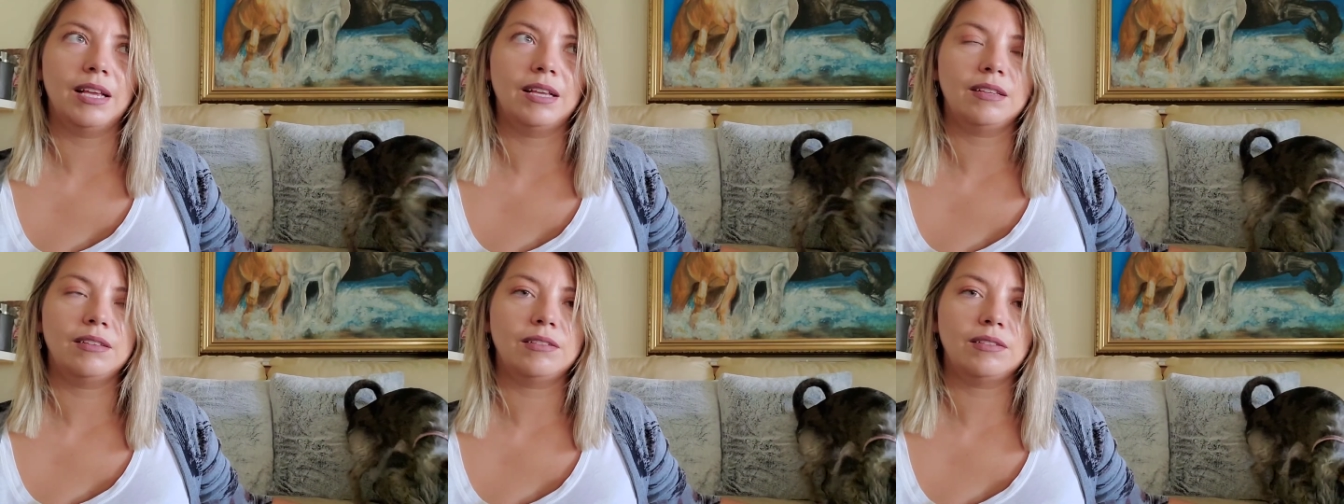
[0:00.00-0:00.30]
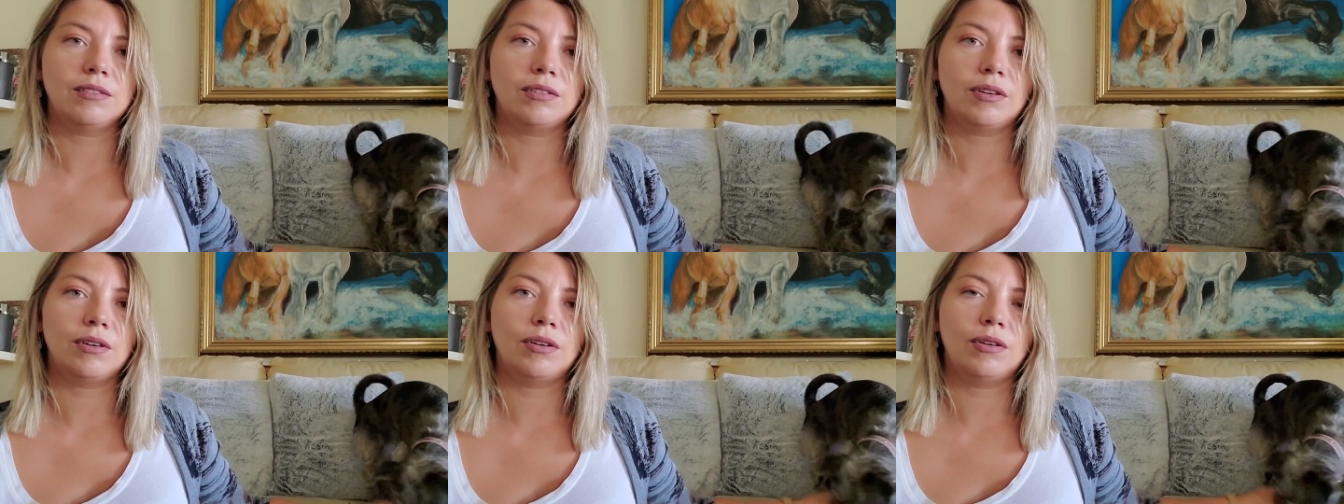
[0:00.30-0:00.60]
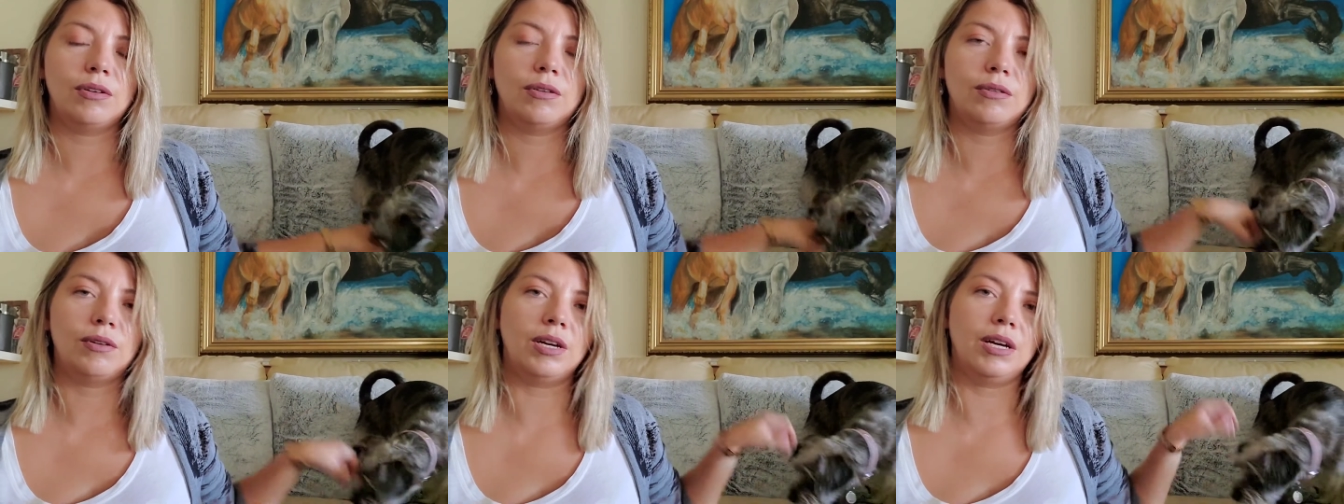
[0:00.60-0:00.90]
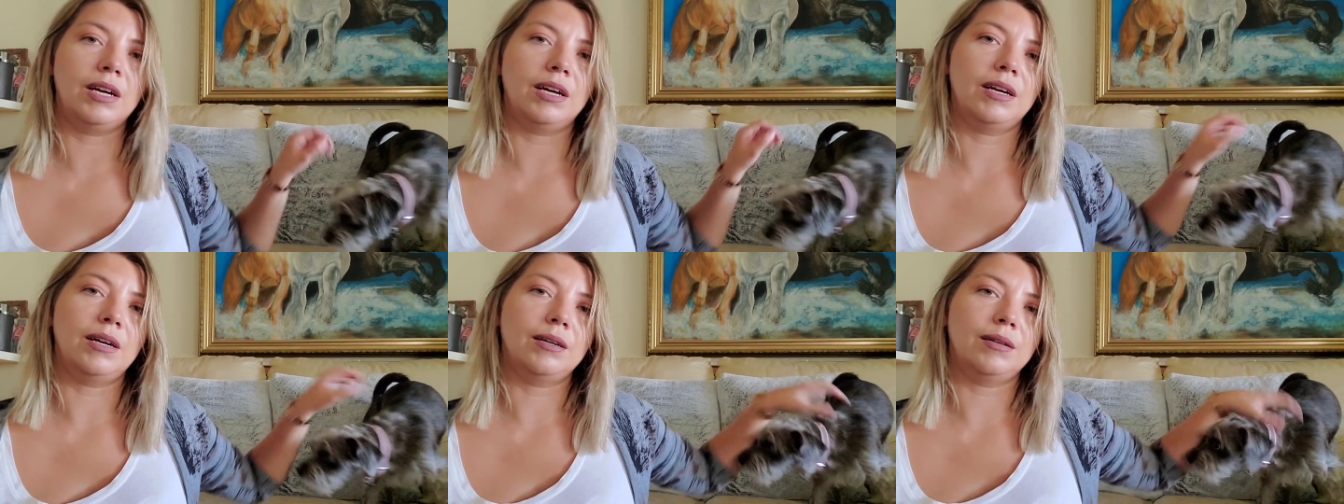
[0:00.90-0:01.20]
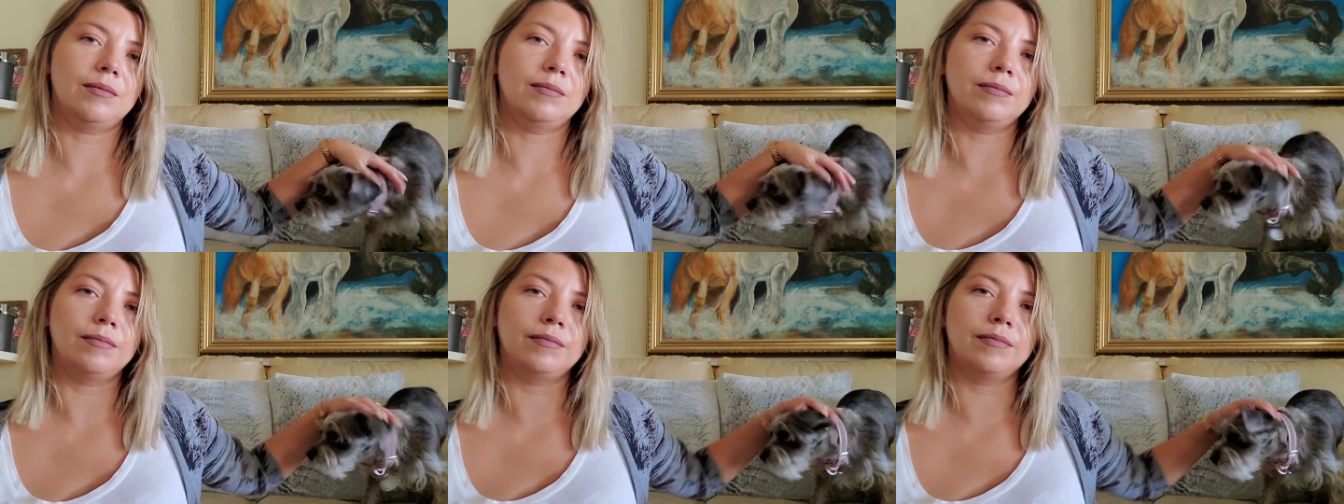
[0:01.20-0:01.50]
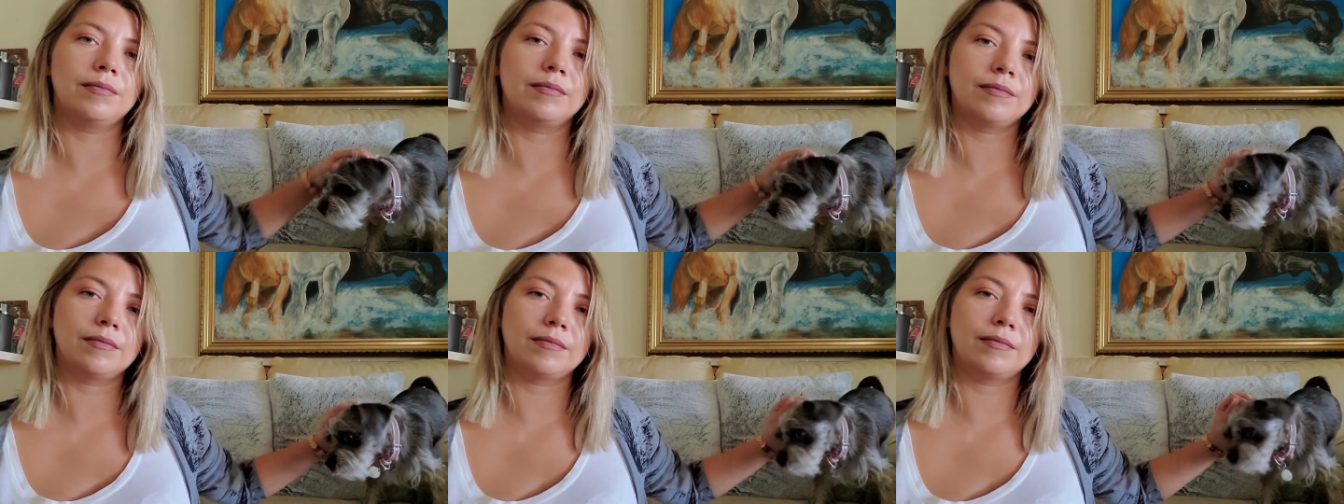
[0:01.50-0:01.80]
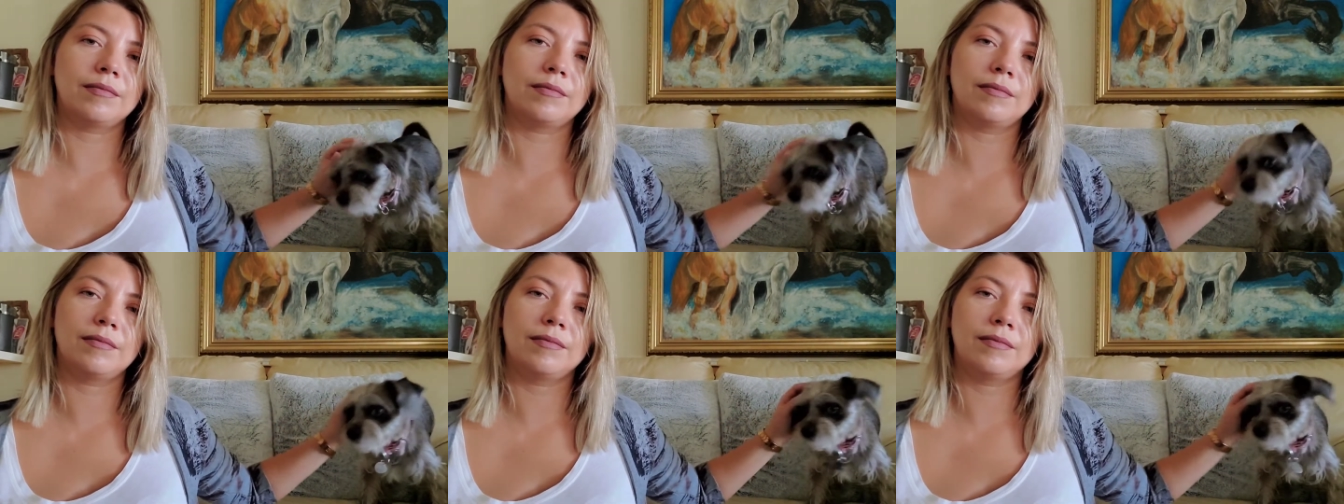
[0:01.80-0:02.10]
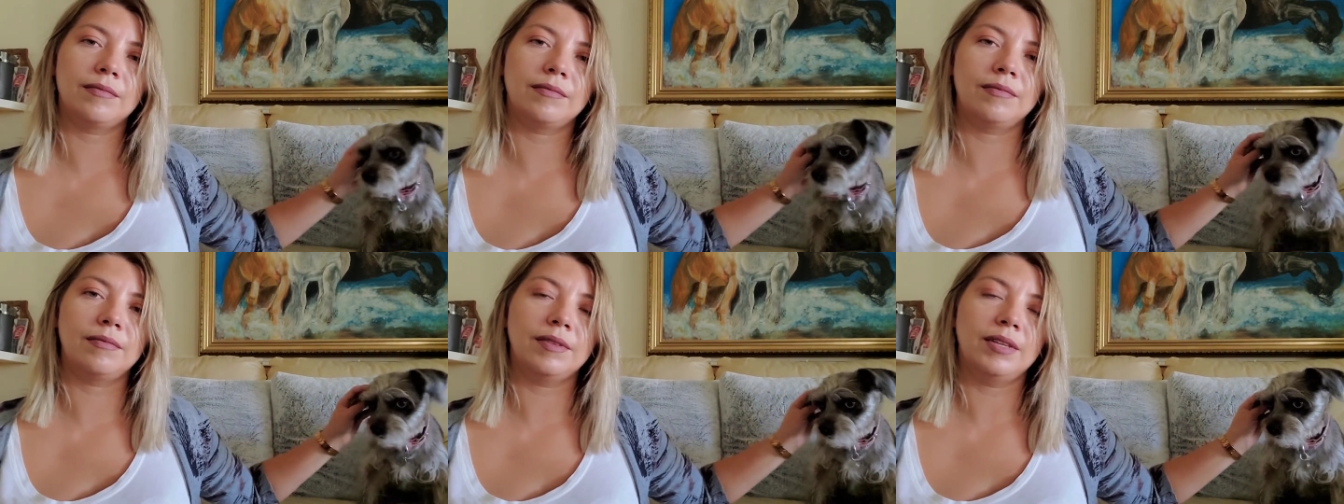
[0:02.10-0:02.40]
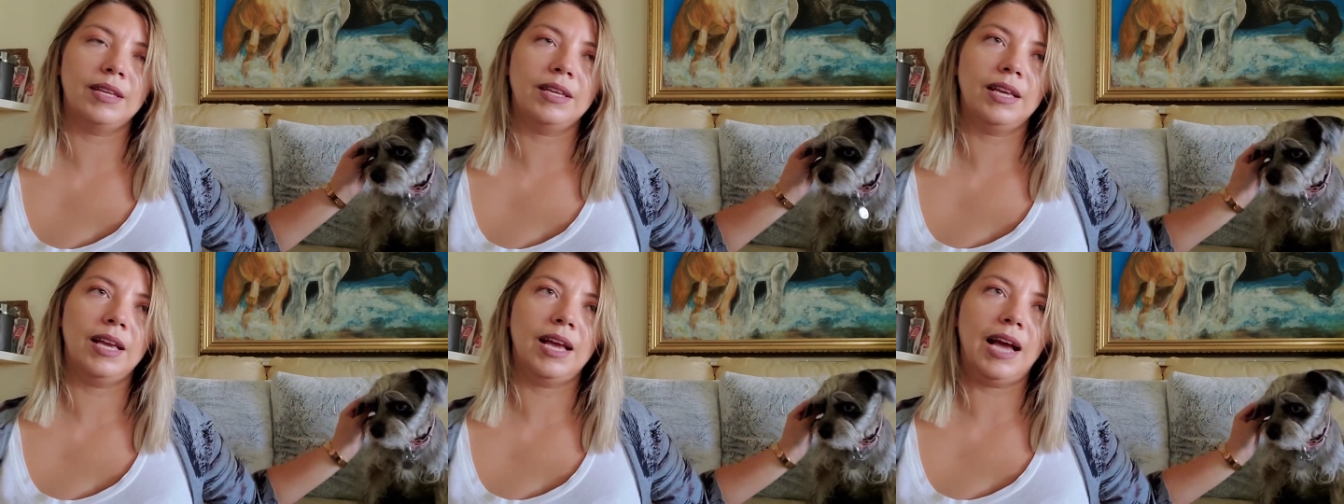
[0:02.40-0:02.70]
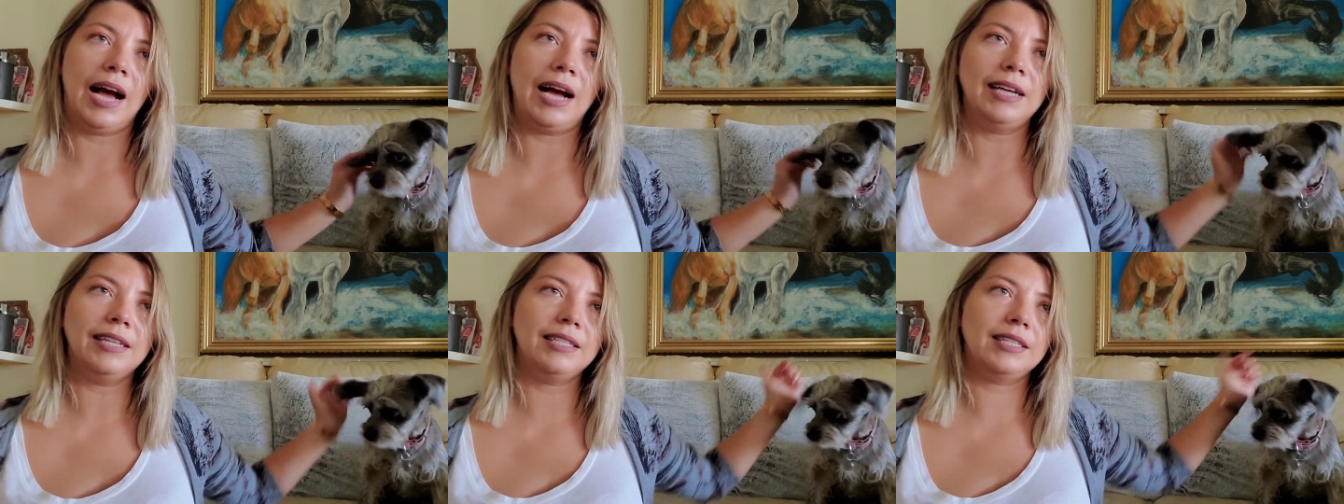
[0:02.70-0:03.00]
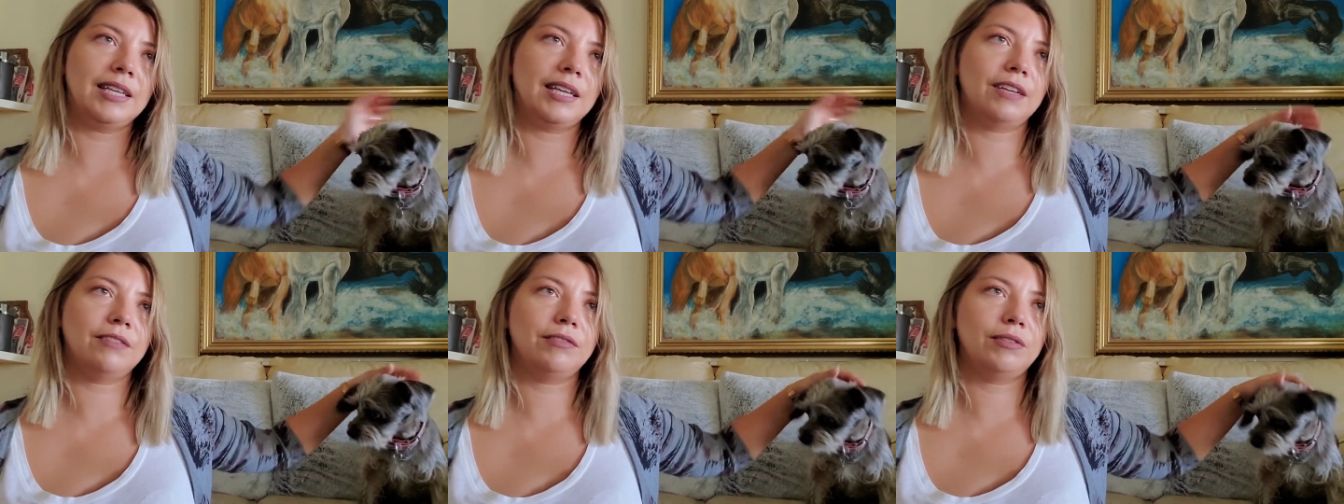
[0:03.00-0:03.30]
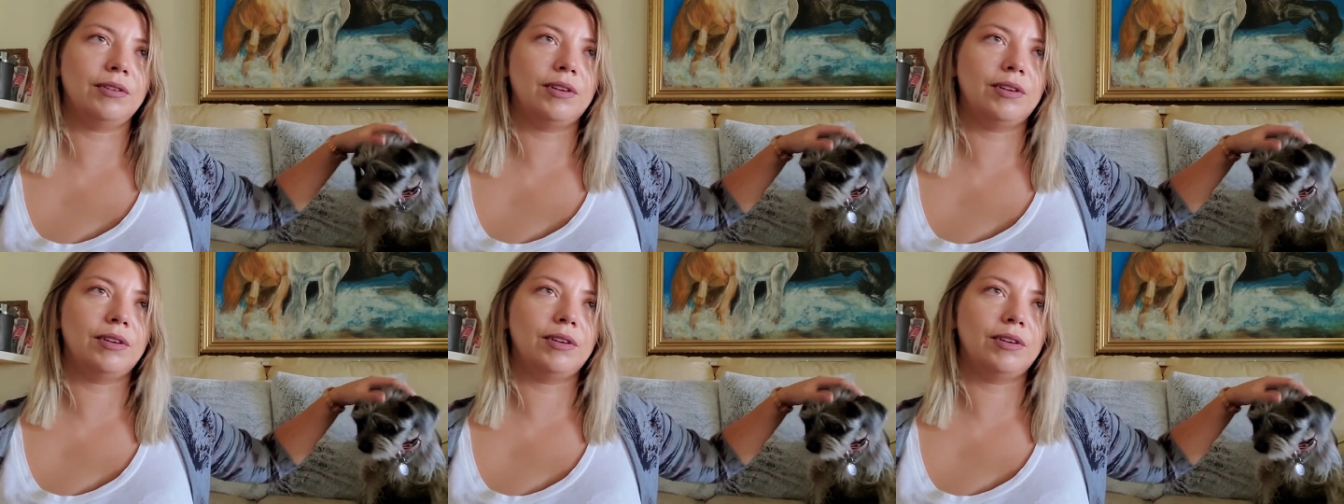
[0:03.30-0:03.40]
So, um, I say if you